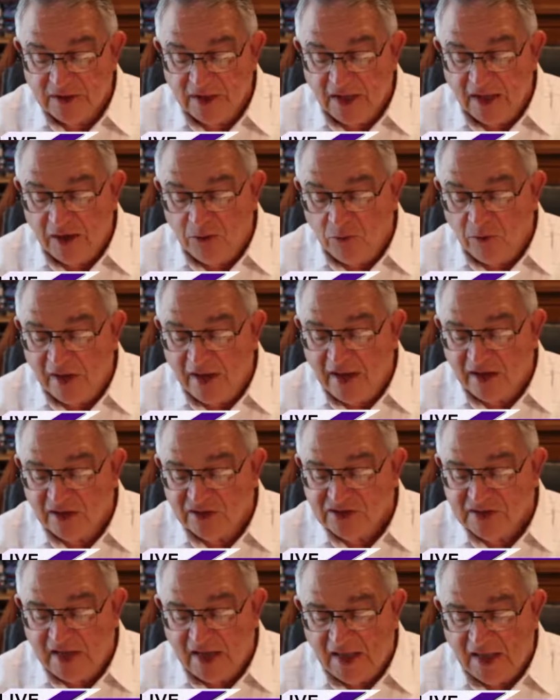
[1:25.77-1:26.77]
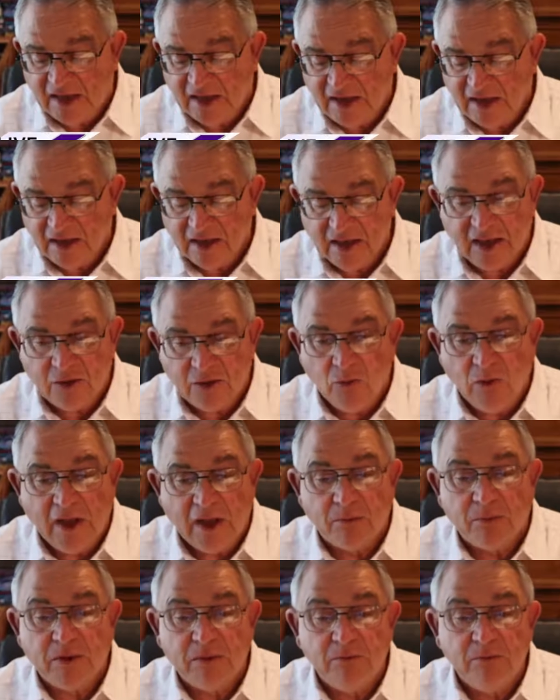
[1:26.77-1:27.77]
And he went outside and
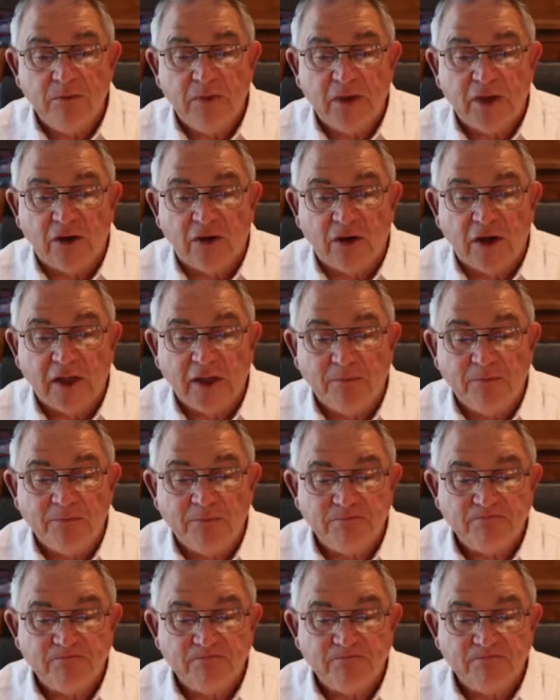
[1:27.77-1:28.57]
wept bitterly."